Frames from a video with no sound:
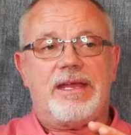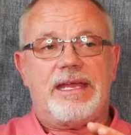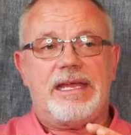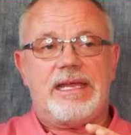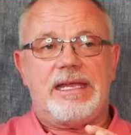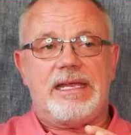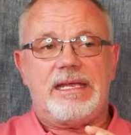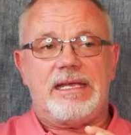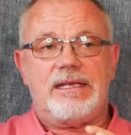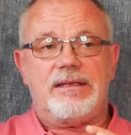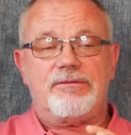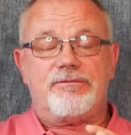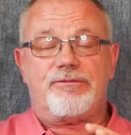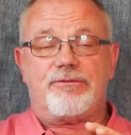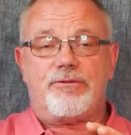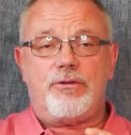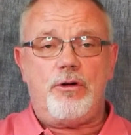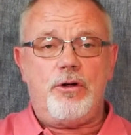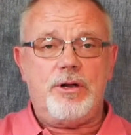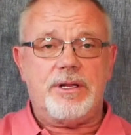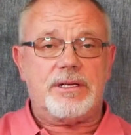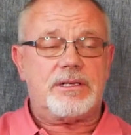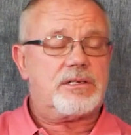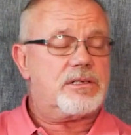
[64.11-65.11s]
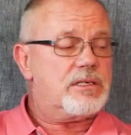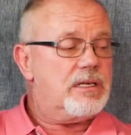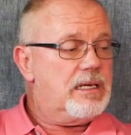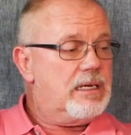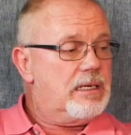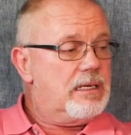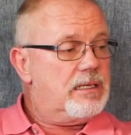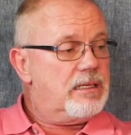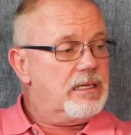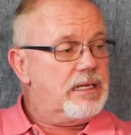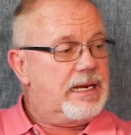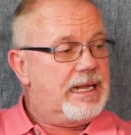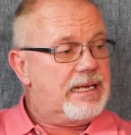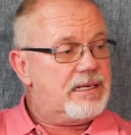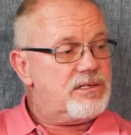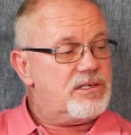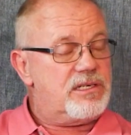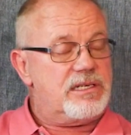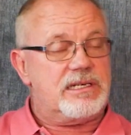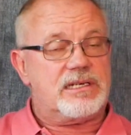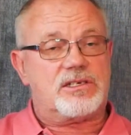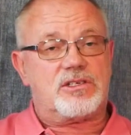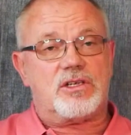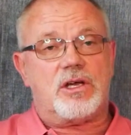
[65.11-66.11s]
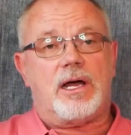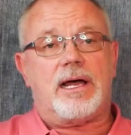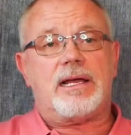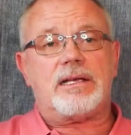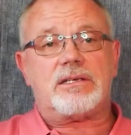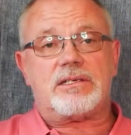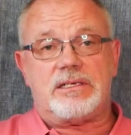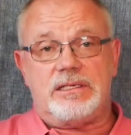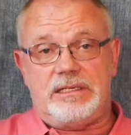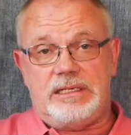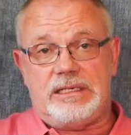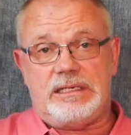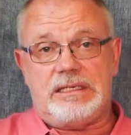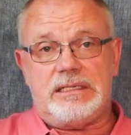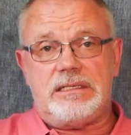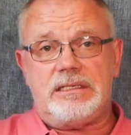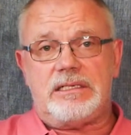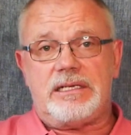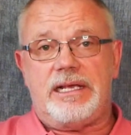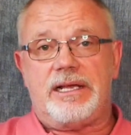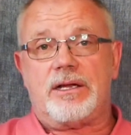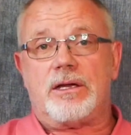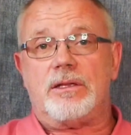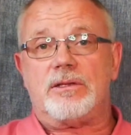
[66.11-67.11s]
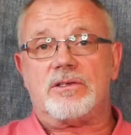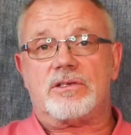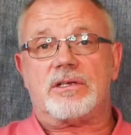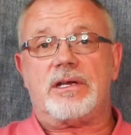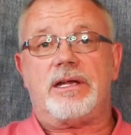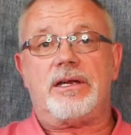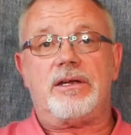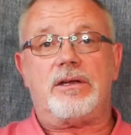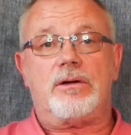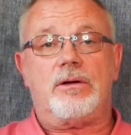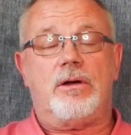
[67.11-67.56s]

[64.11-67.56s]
a furnace that has the exhaust and the intake on the side of